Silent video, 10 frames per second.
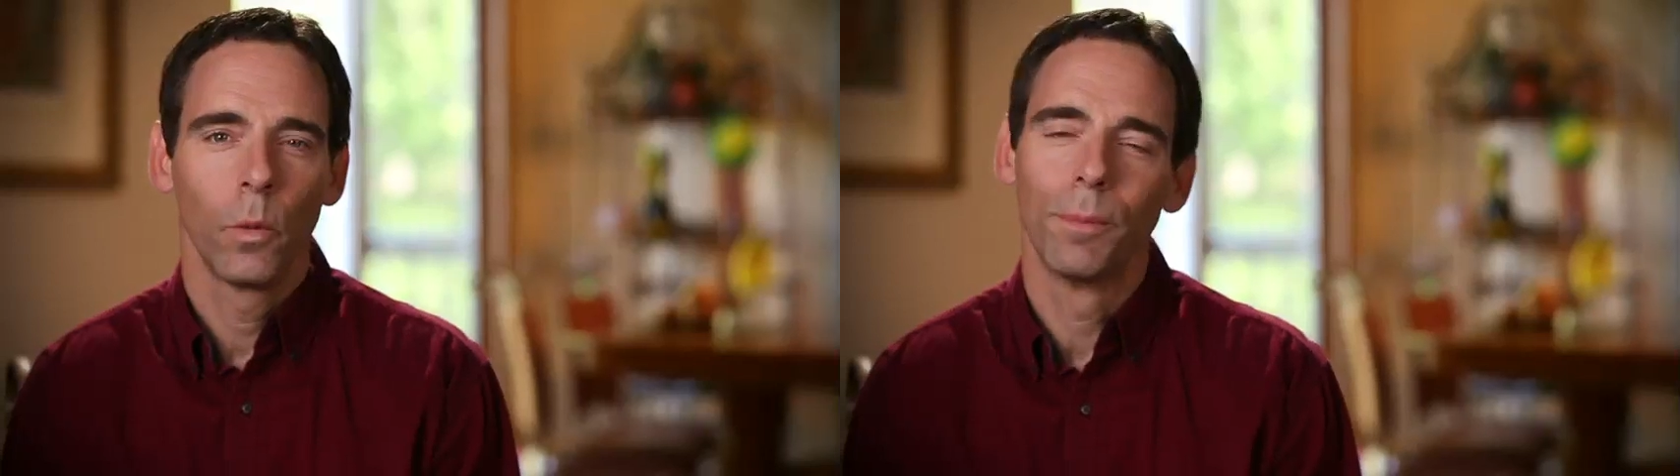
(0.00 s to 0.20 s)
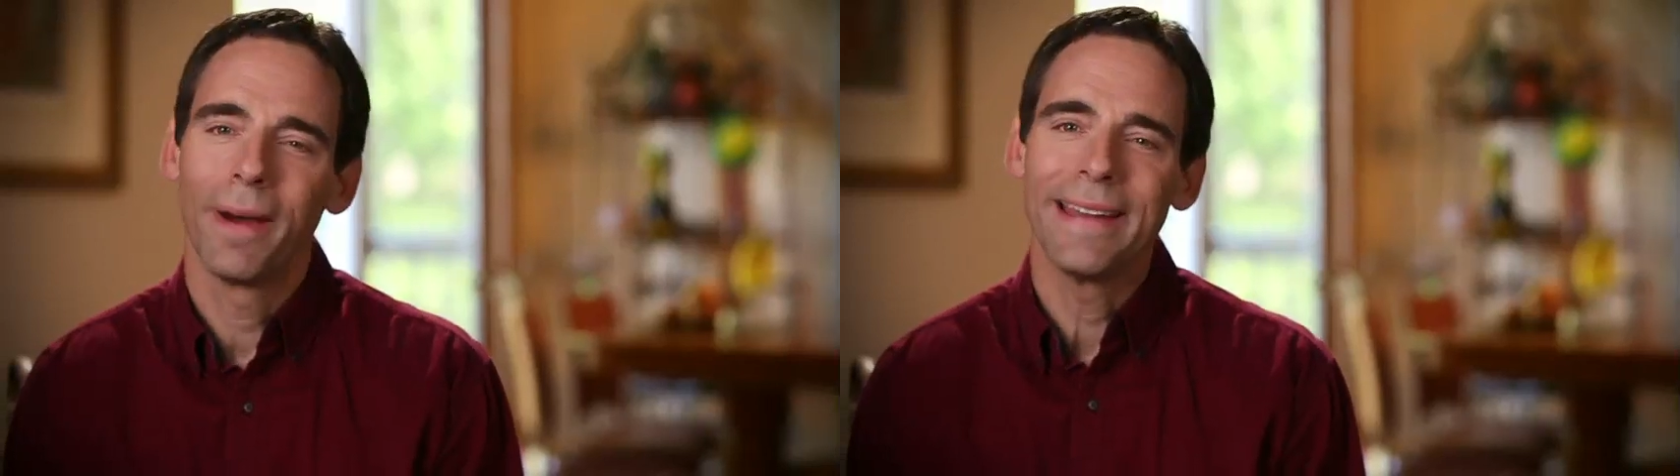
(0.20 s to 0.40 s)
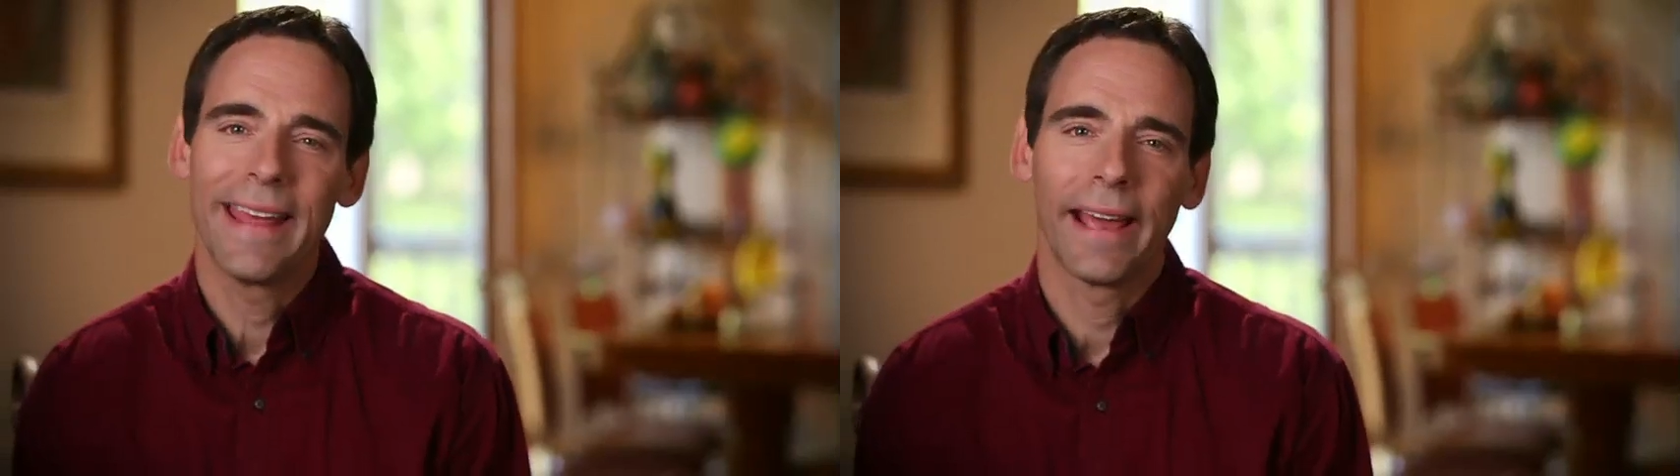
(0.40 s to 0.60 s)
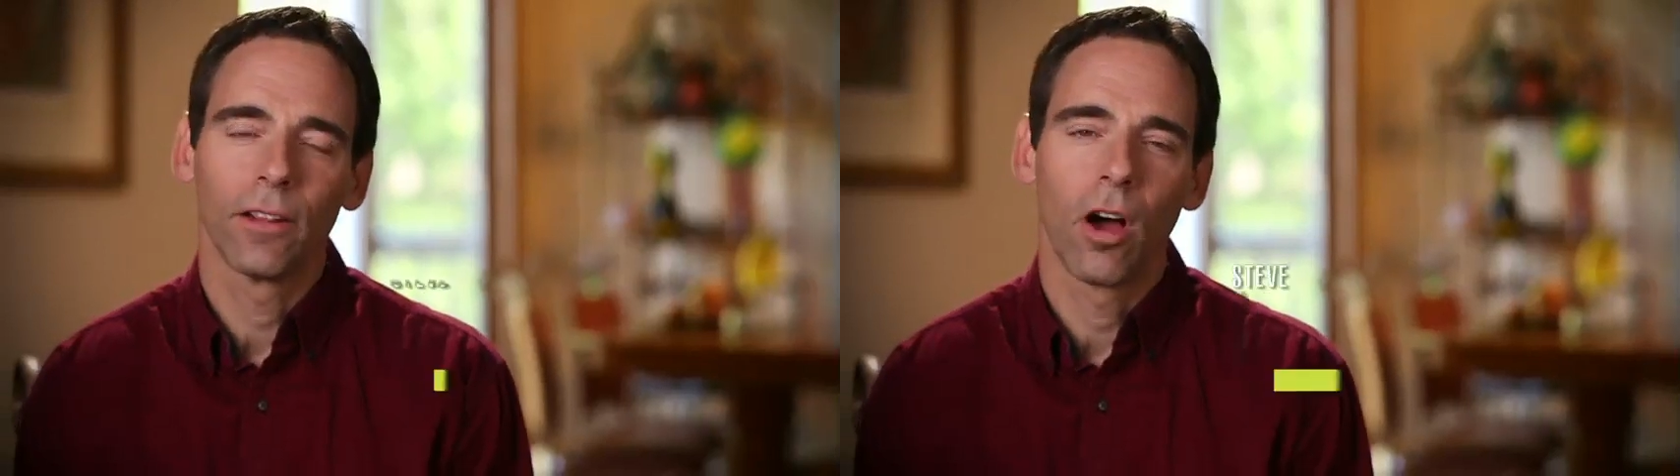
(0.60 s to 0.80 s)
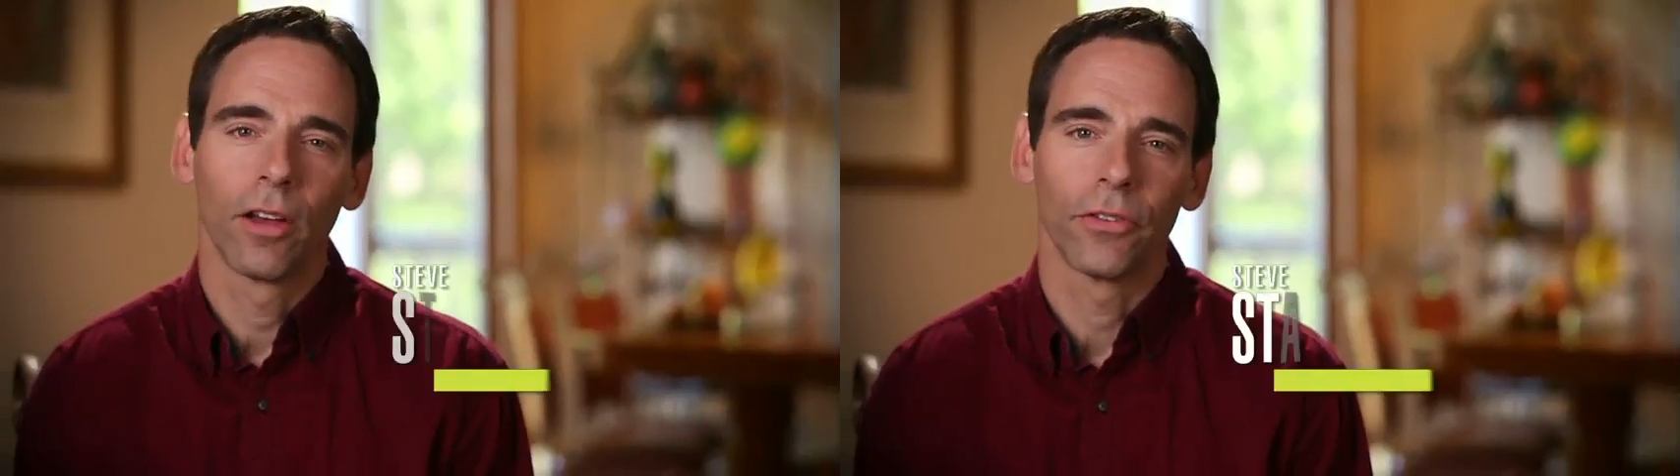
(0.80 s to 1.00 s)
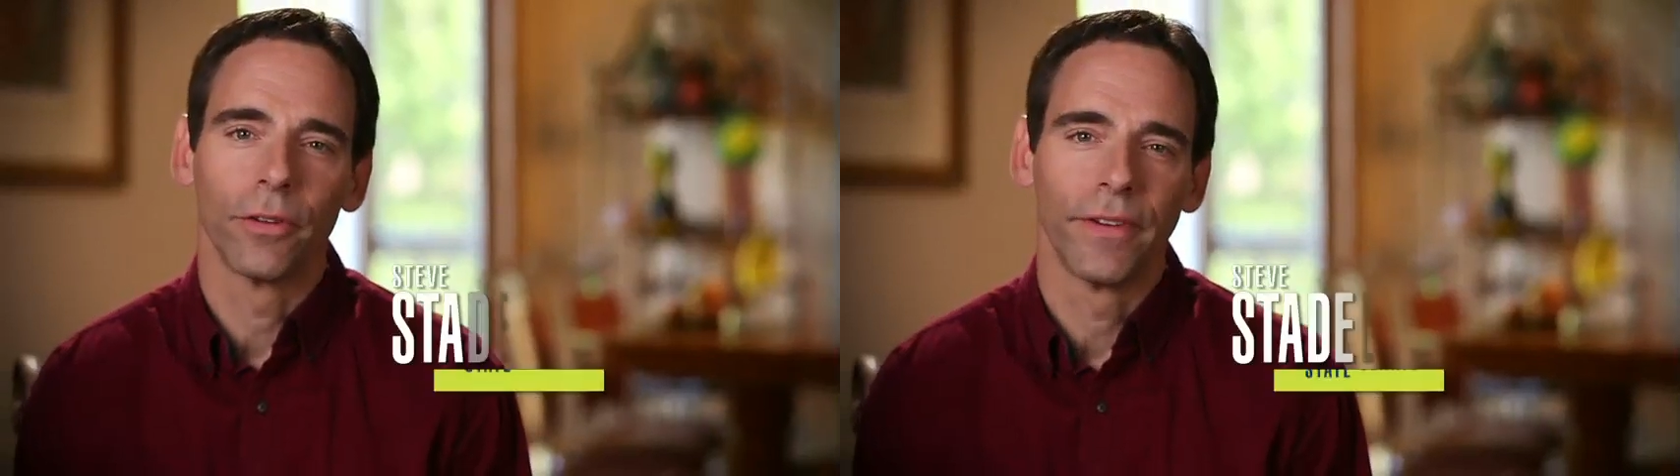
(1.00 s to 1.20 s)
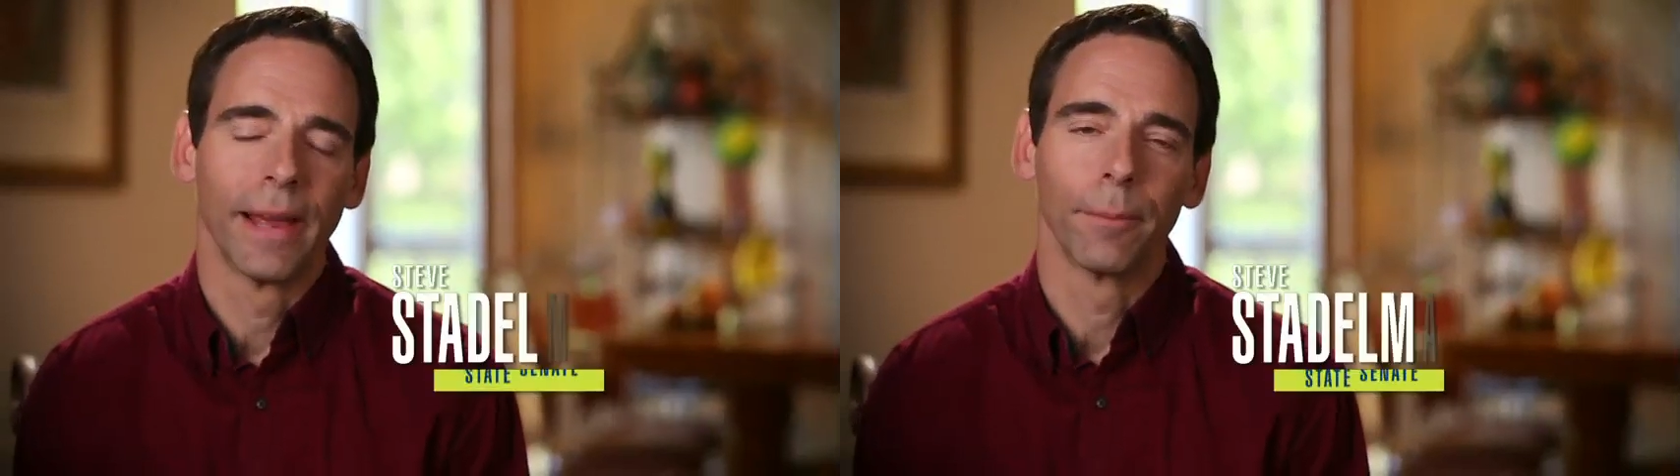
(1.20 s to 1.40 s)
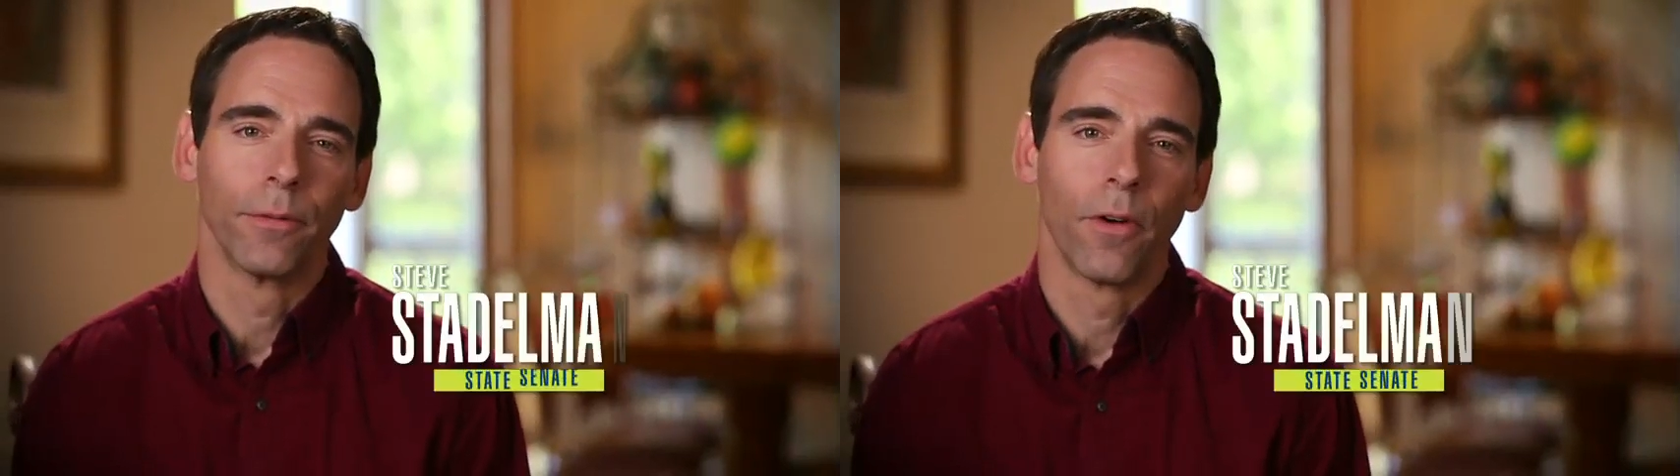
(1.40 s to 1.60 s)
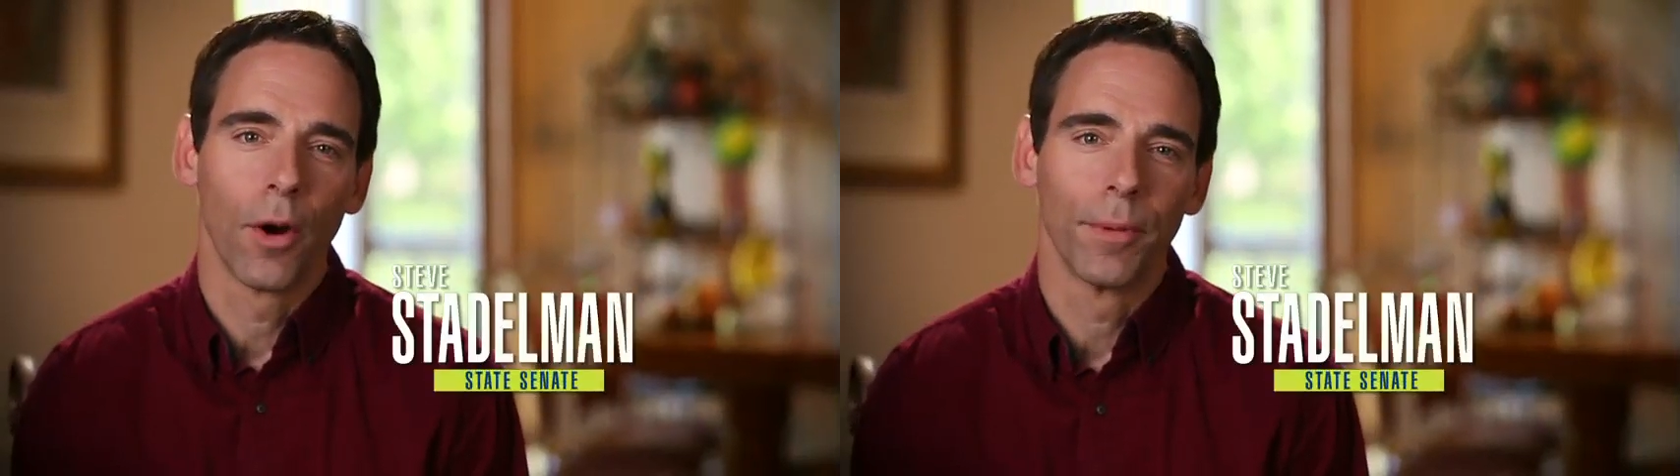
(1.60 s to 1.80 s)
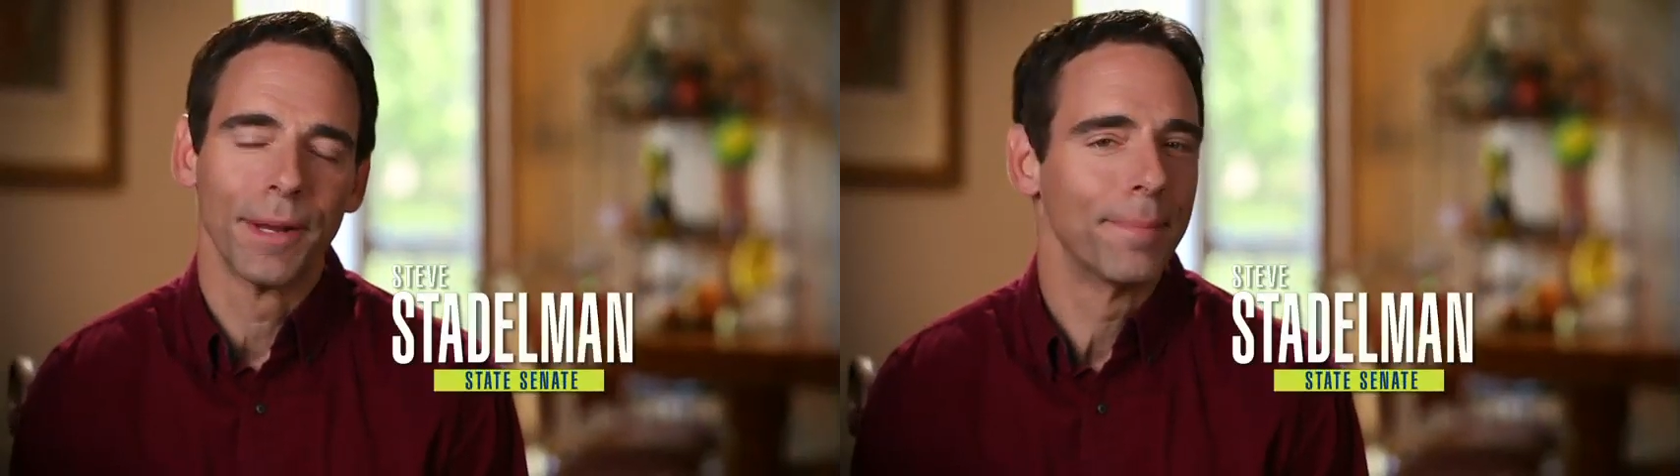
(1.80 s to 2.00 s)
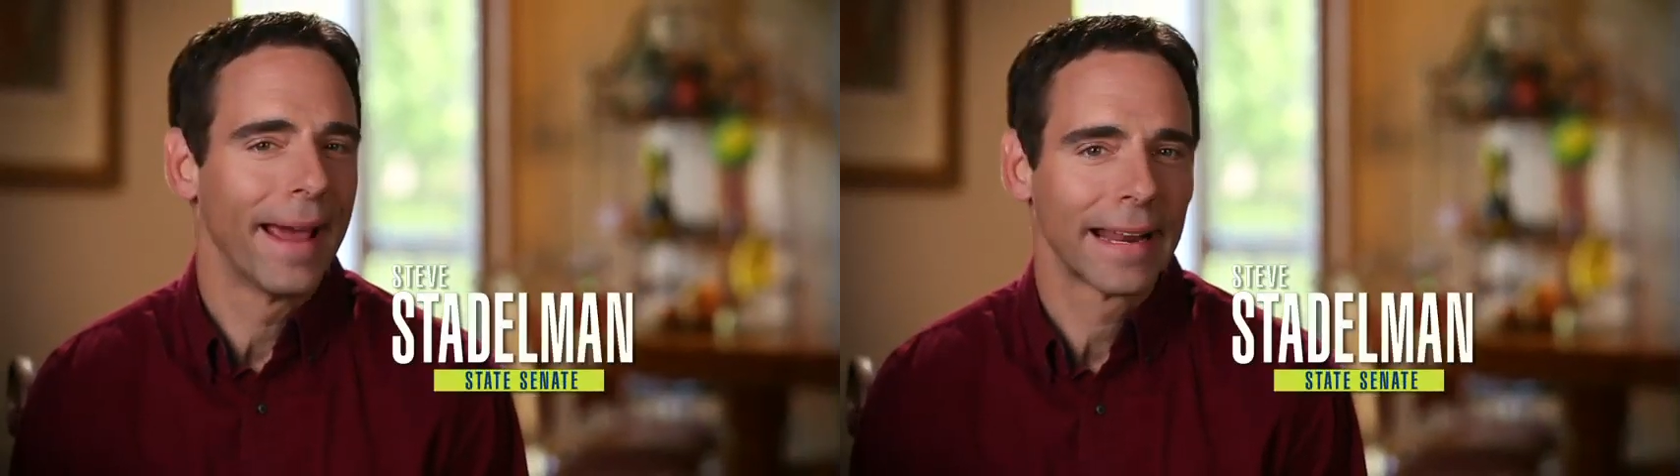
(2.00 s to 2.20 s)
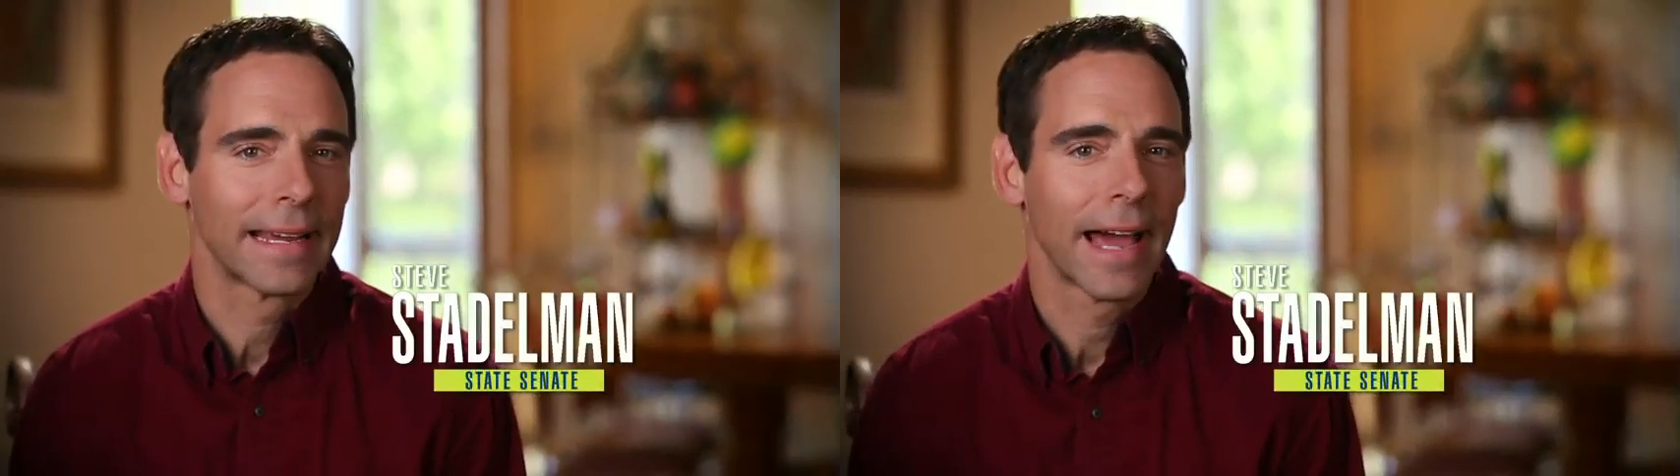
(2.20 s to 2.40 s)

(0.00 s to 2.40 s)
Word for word: When my dad lost the family farm in a bad